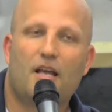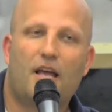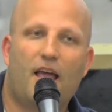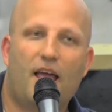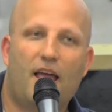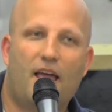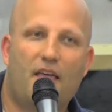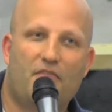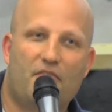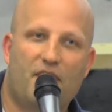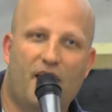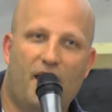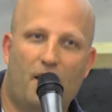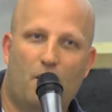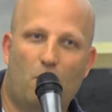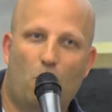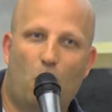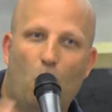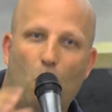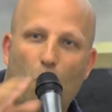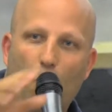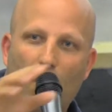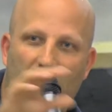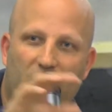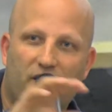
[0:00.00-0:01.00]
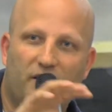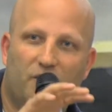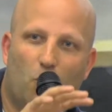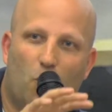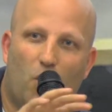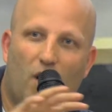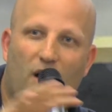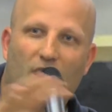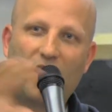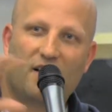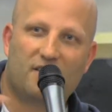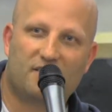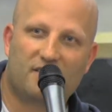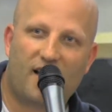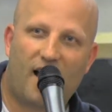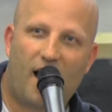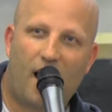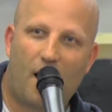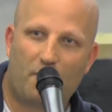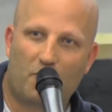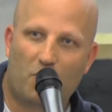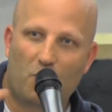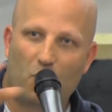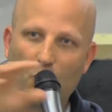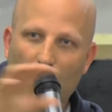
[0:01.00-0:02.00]
And then what, it, what has to
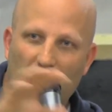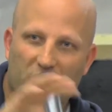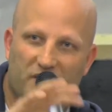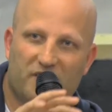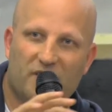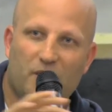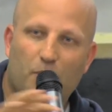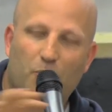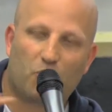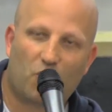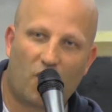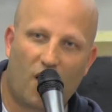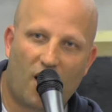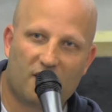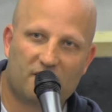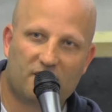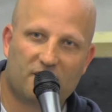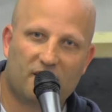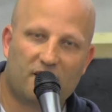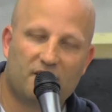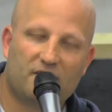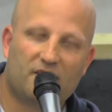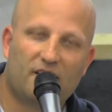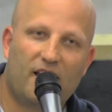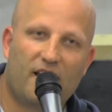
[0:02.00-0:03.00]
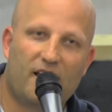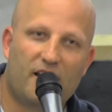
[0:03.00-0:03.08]
happen and what's the process.